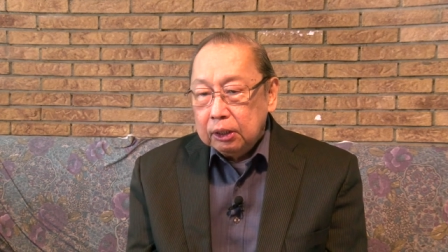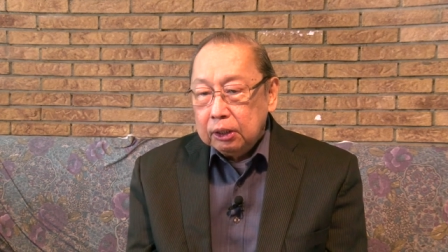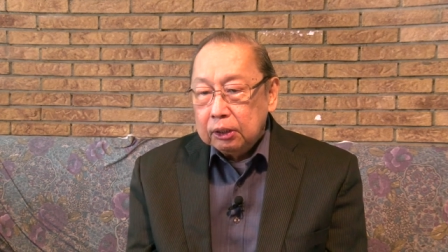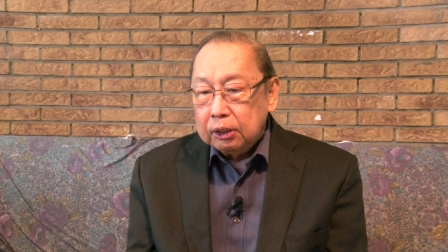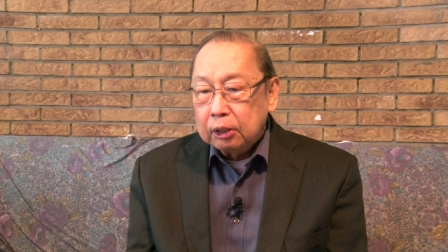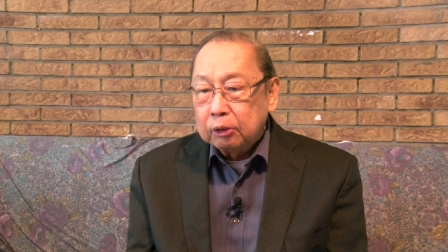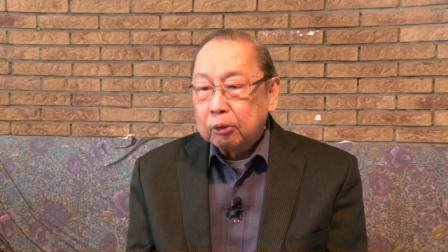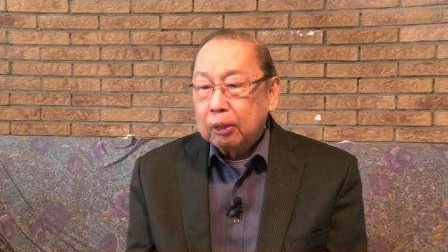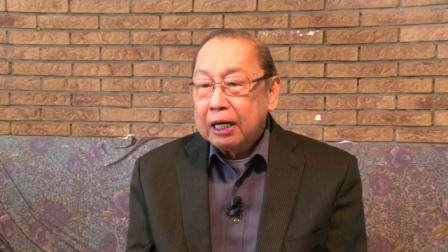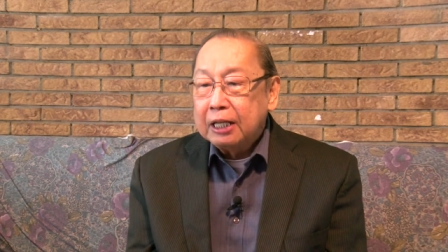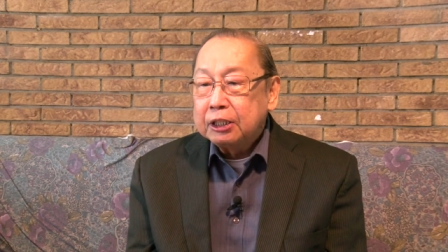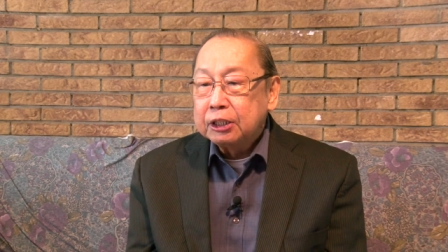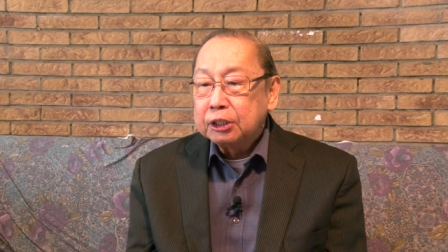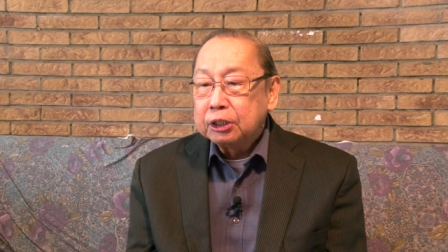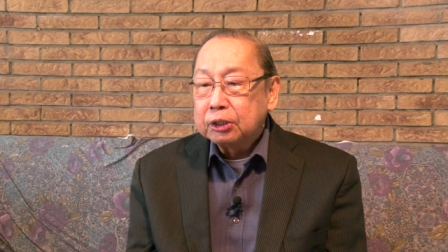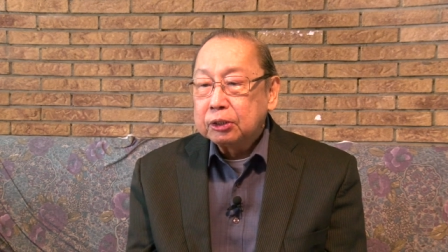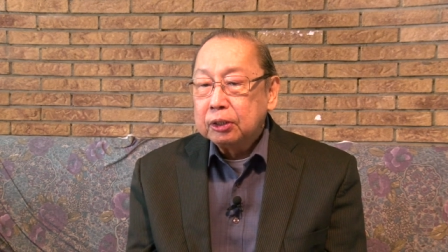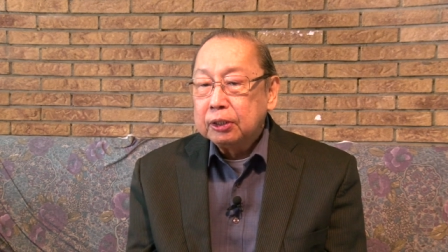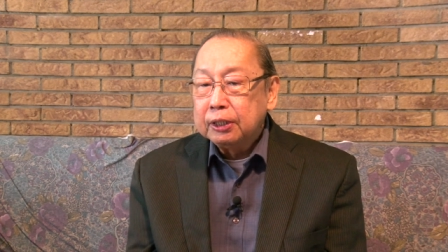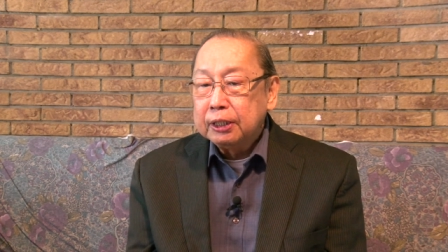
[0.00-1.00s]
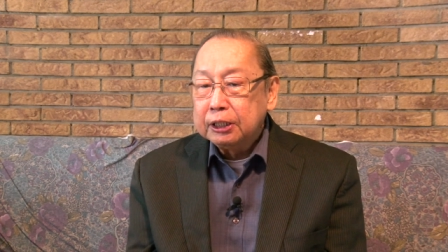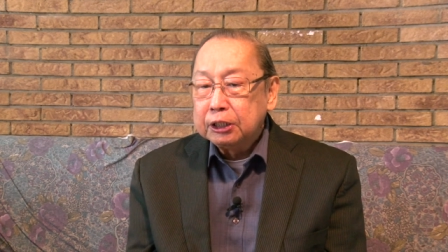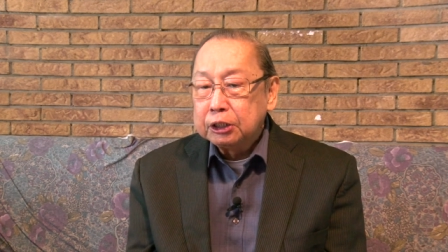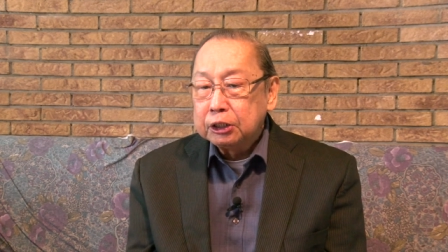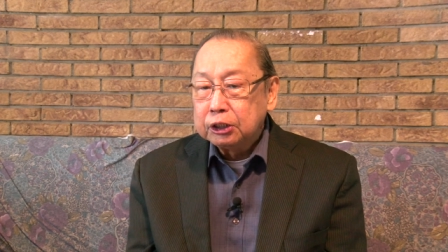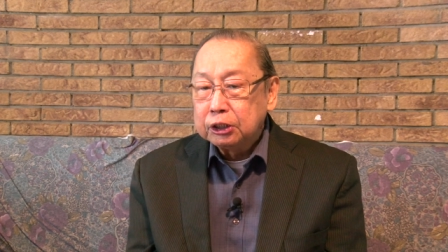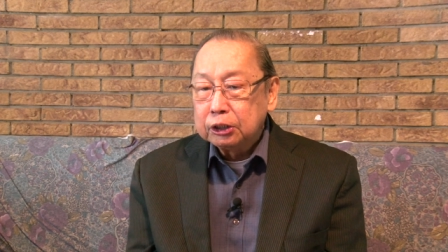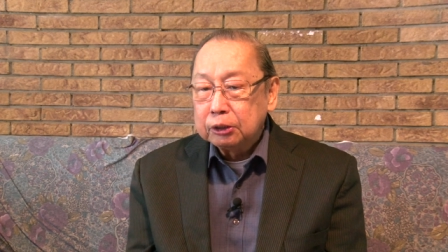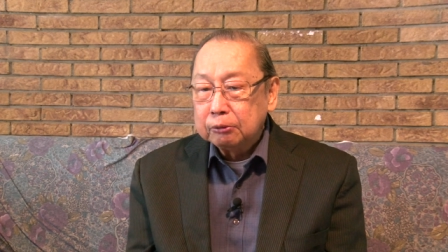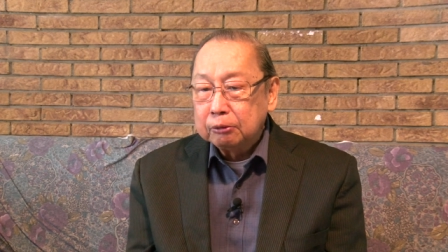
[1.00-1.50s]
The crisis
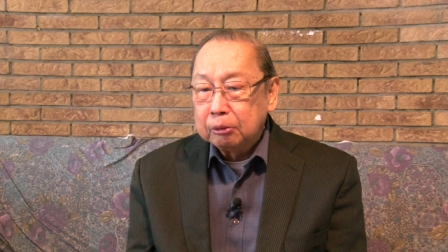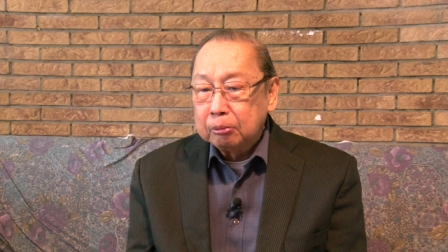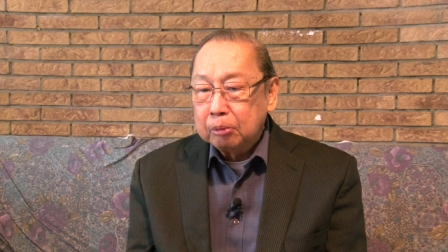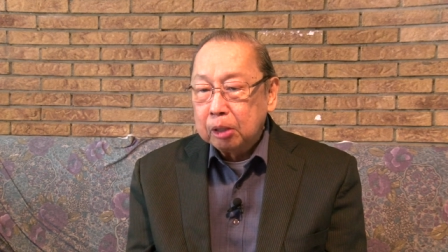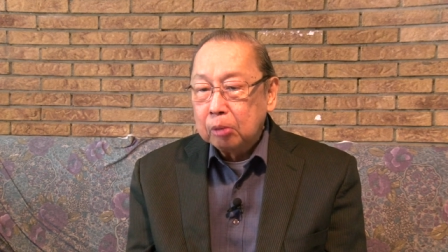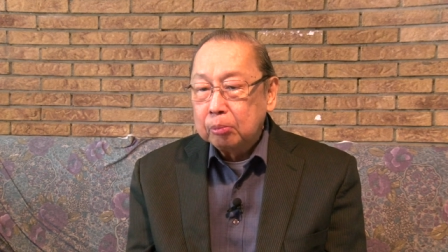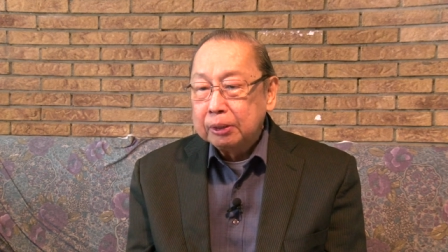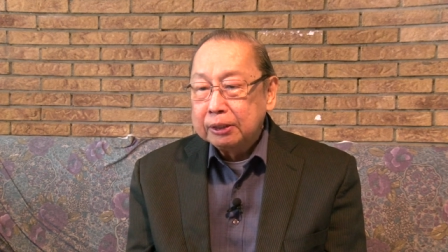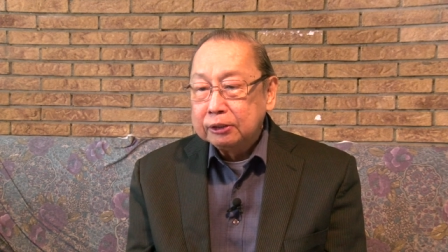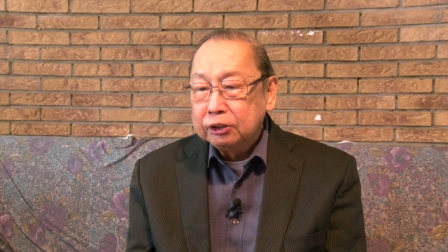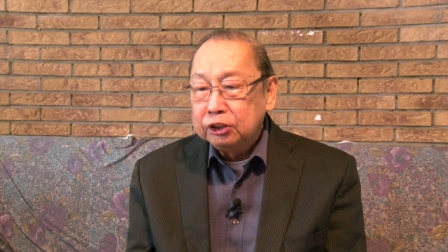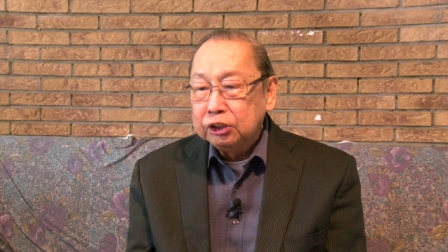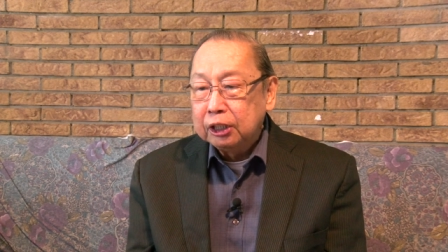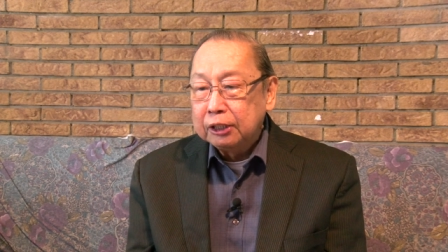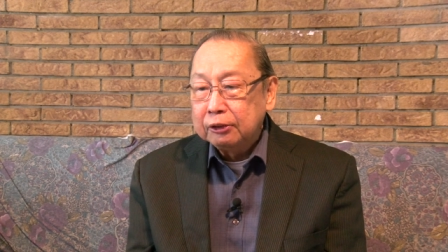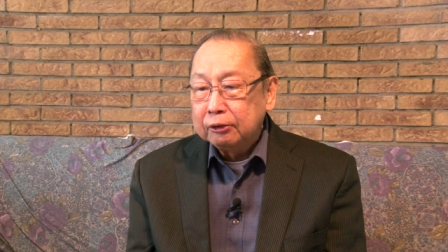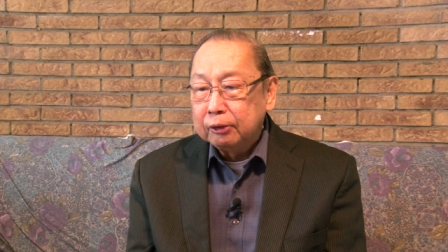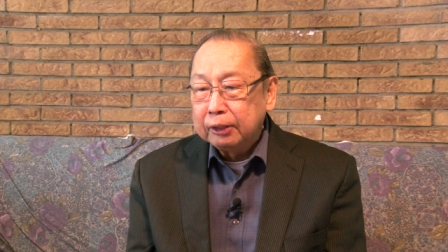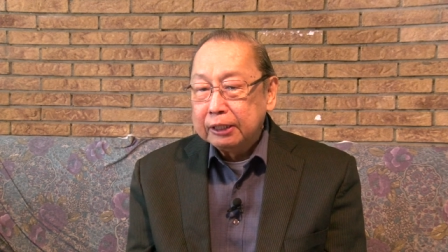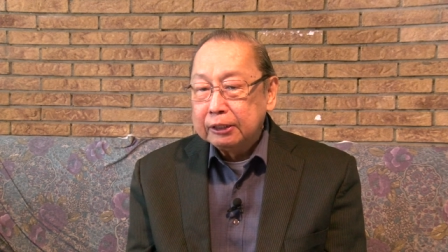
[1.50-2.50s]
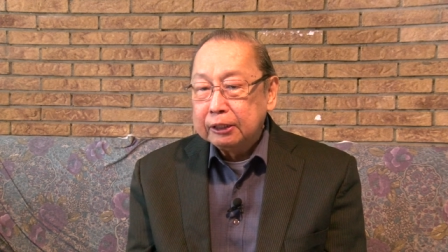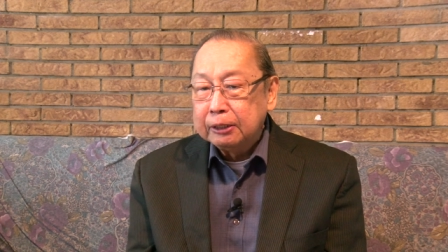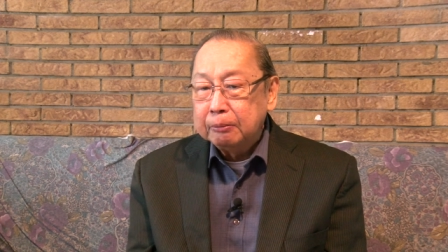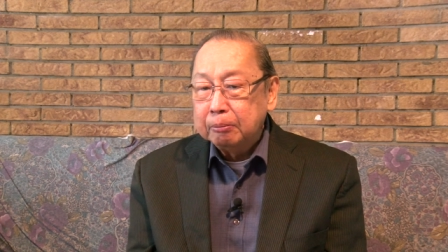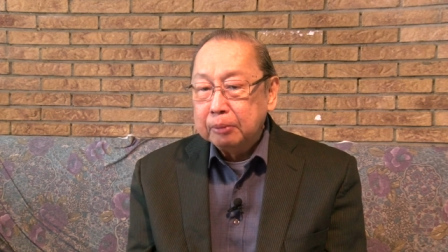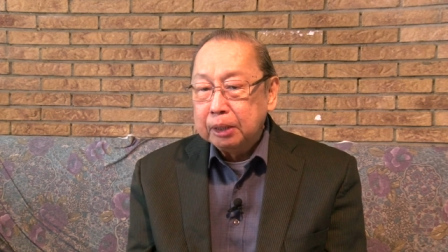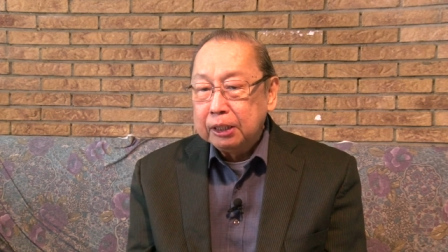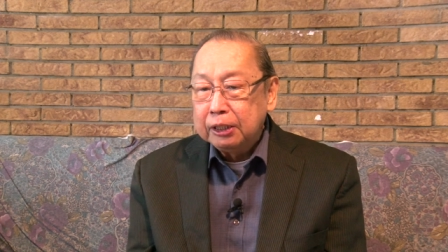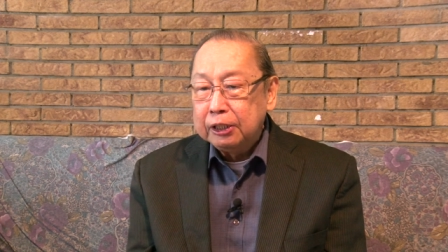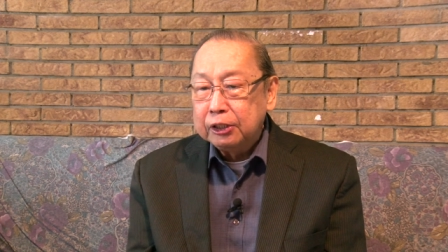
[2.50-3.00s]
conditions of the moment generate
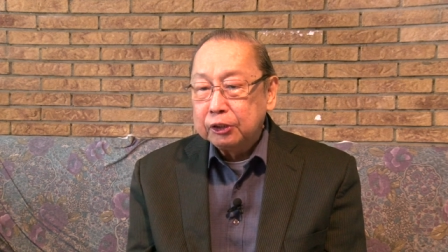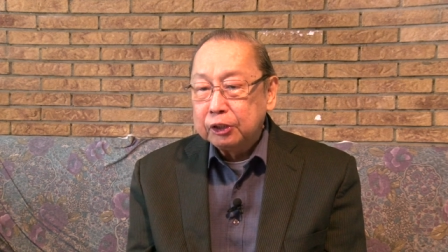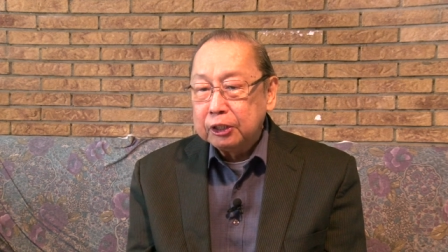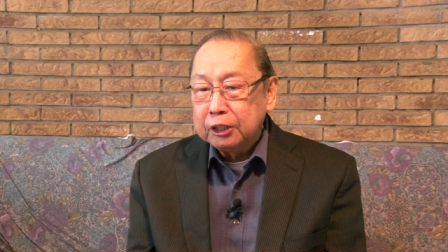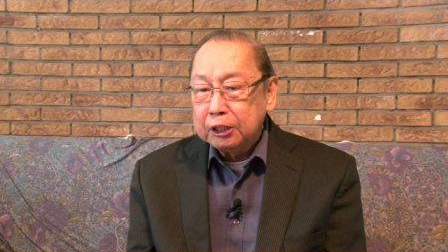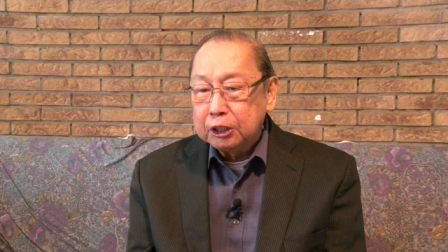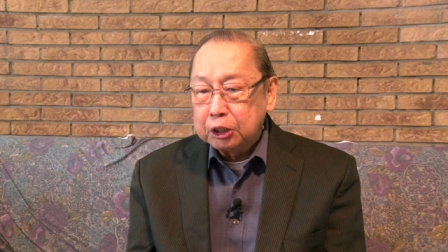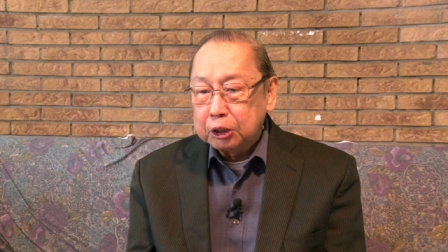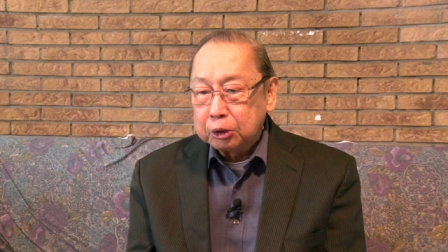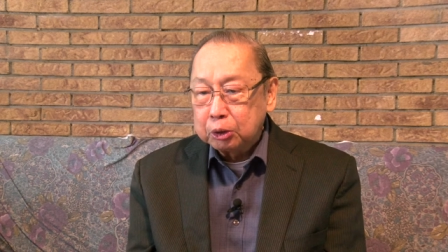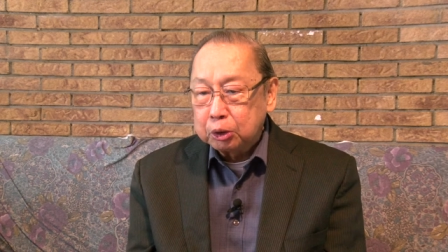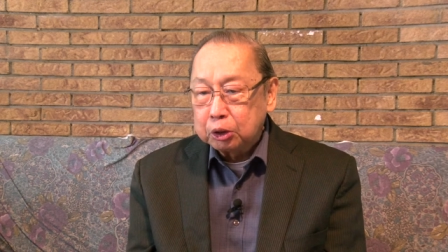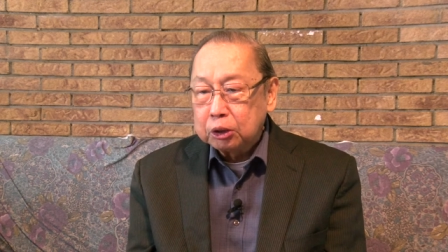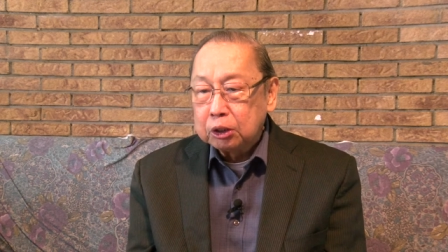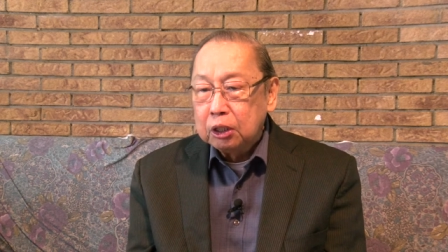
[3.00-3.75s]
immediate issues